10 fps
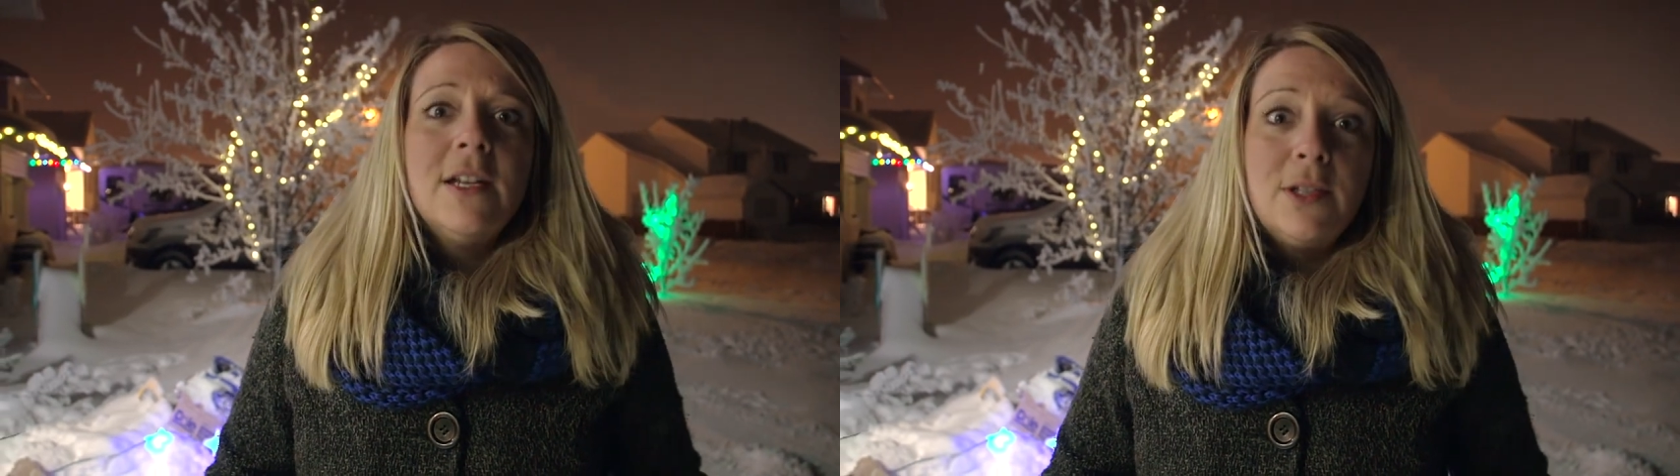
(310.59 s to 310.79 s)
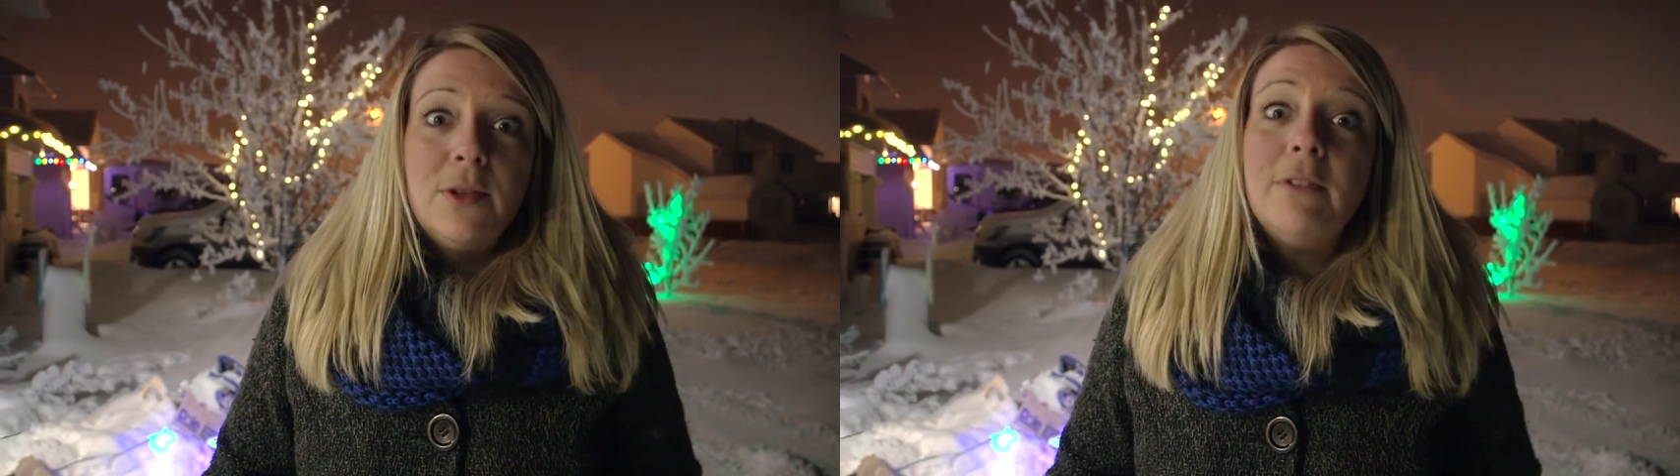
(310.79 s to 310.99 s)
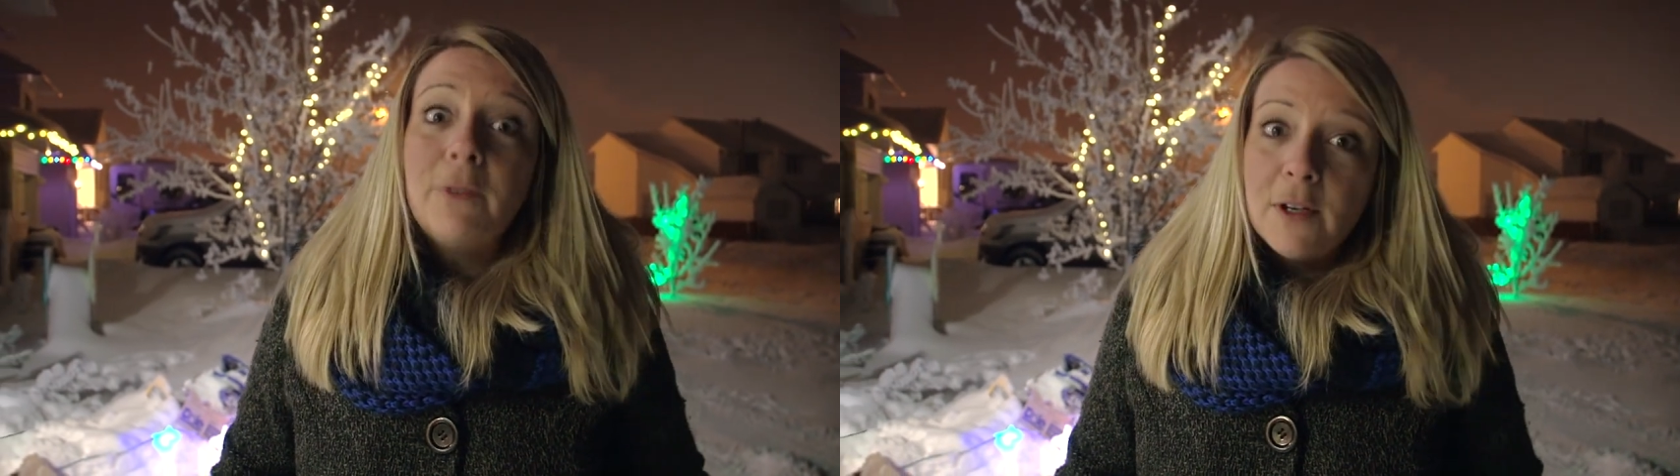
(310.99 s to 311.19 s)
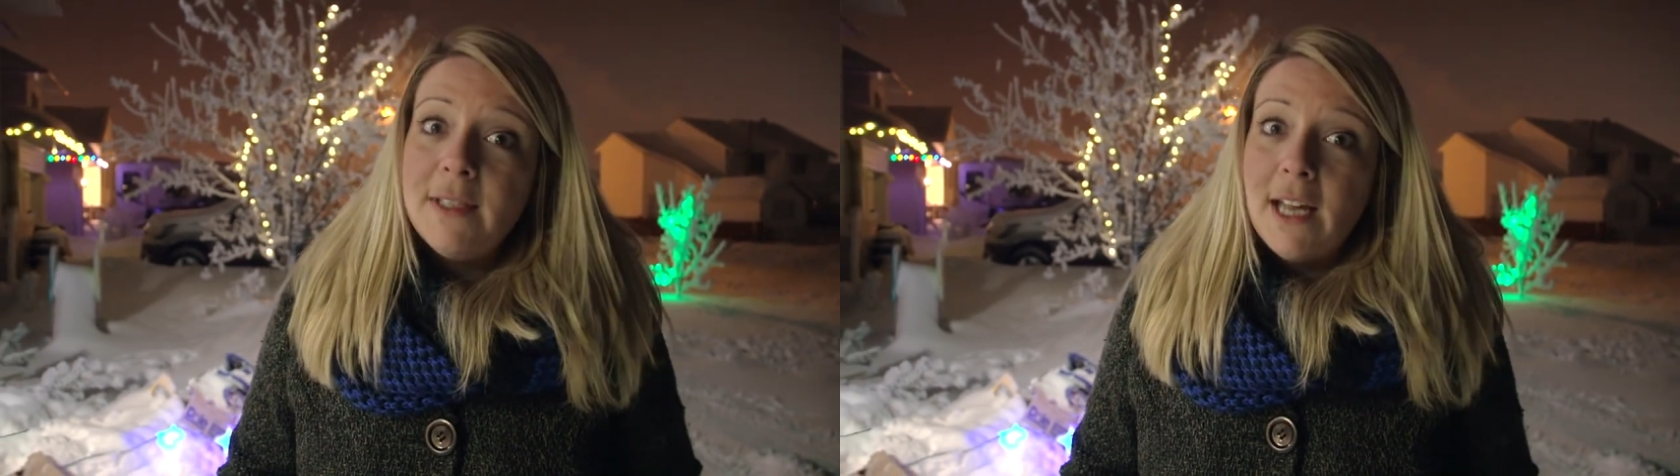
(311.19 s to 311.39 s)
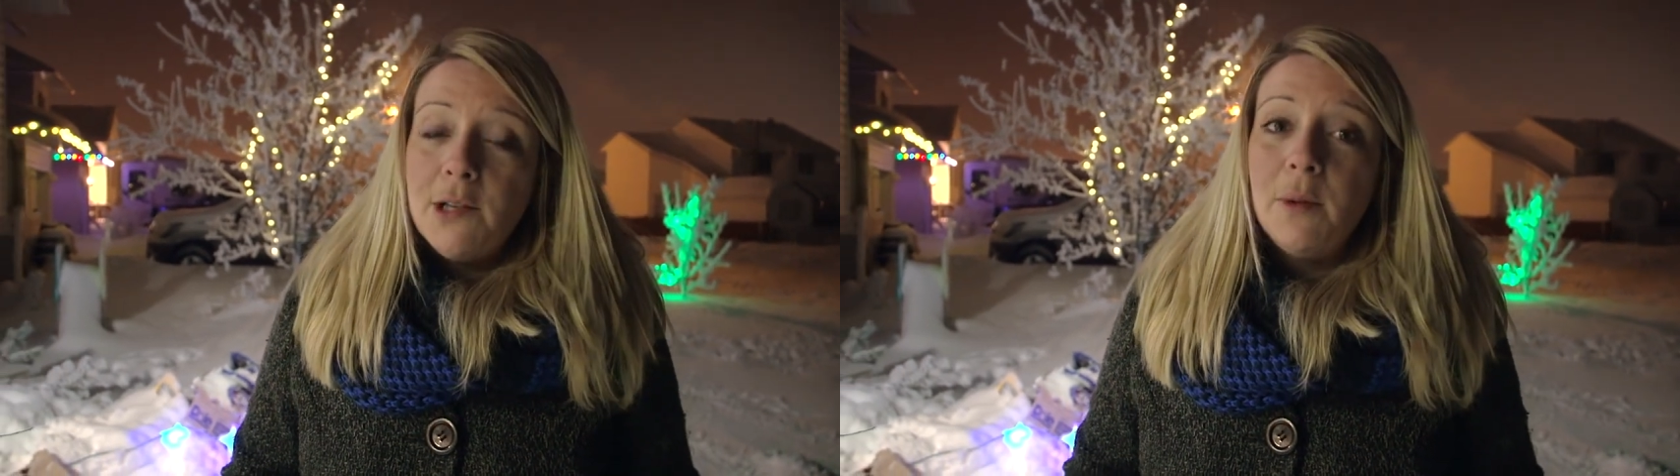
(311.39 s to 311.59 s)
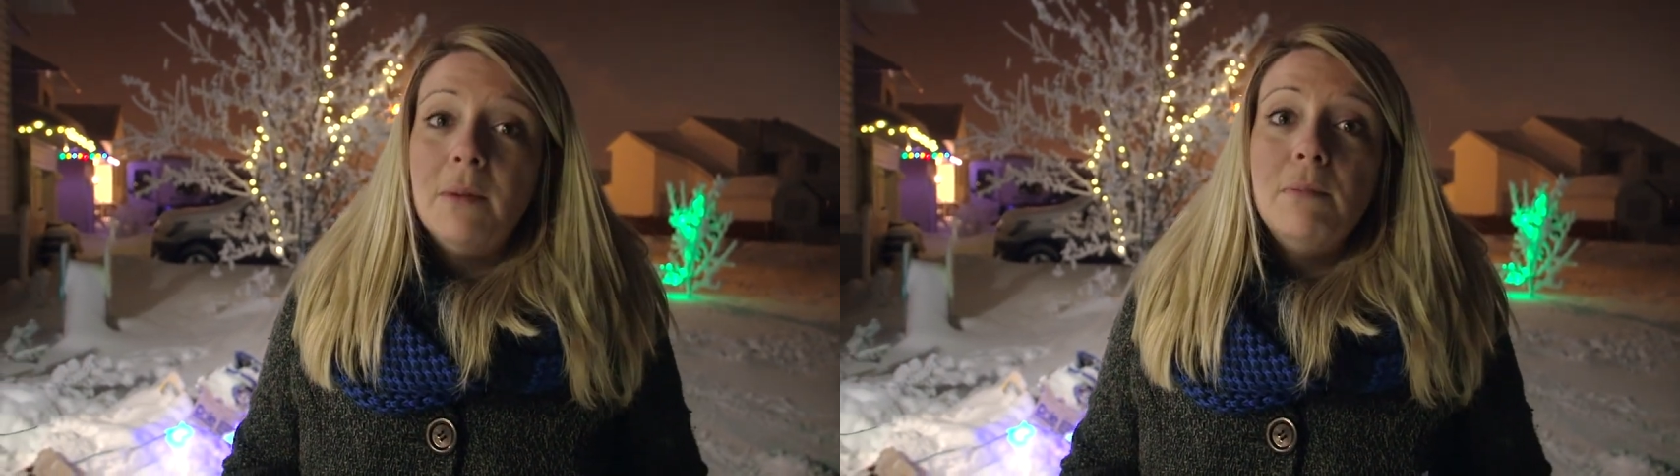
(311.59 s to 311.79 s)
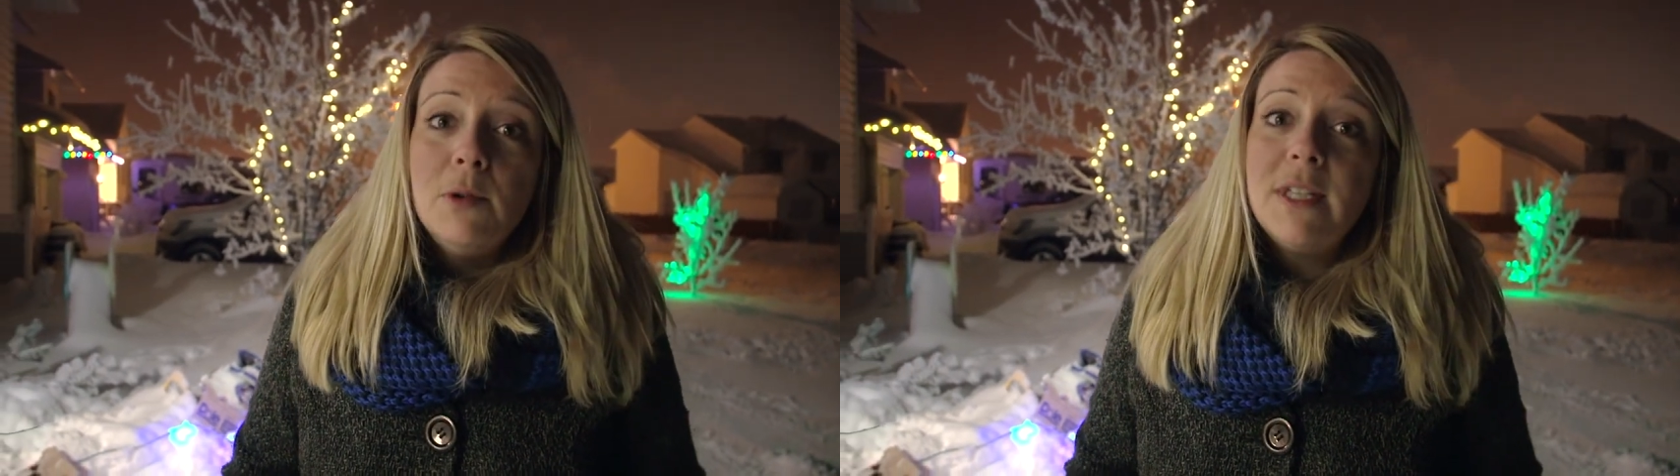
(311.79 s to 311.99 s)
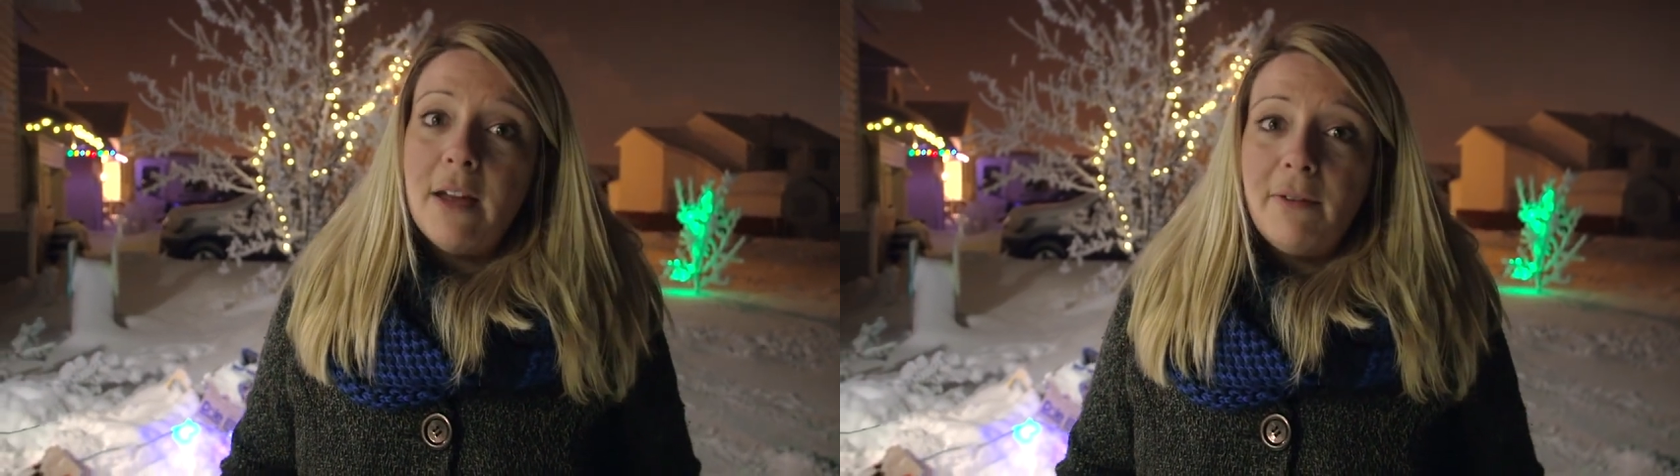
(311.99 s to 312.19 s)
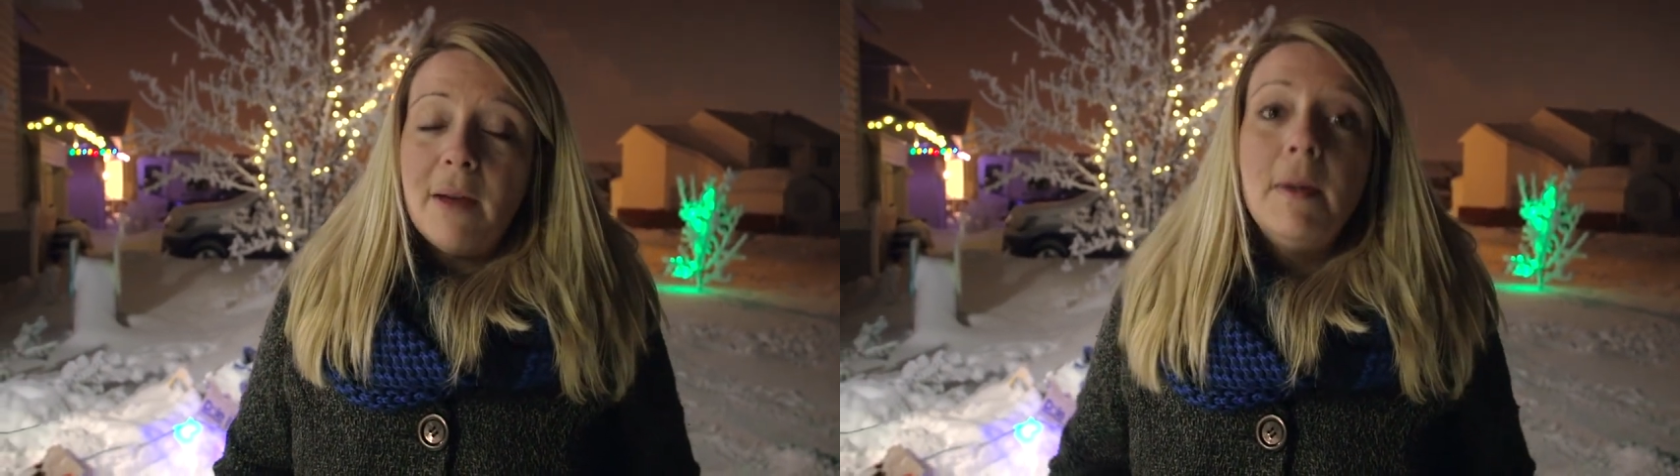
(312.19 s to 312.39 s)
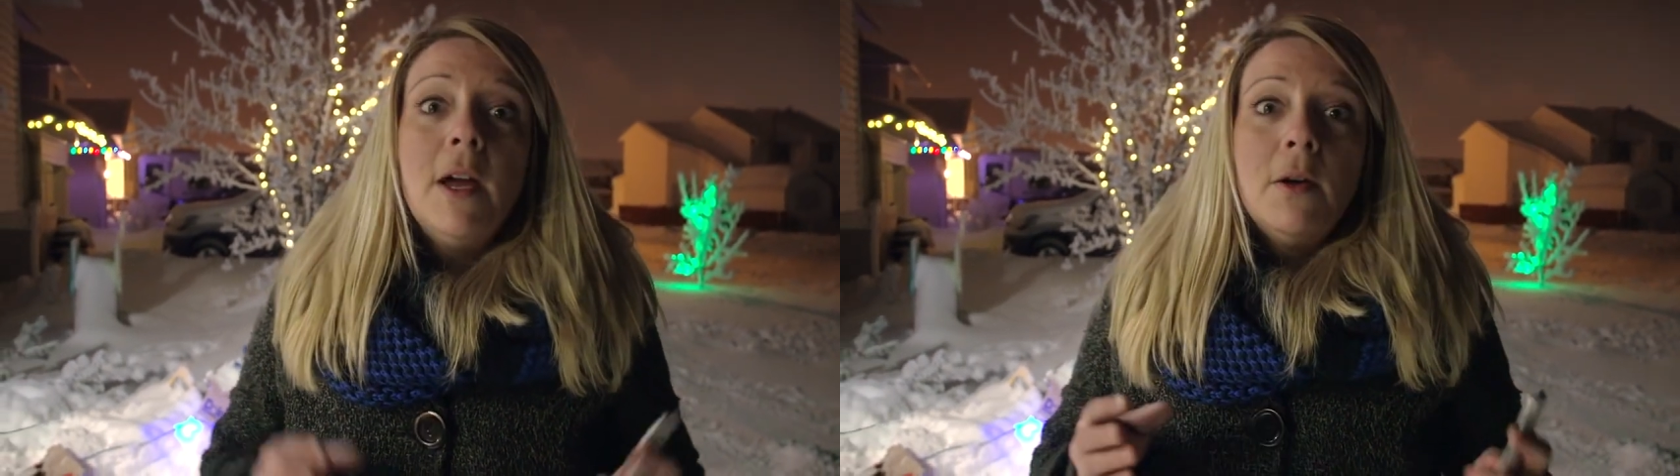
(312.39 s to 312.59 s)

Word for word: to the first annual Moose FM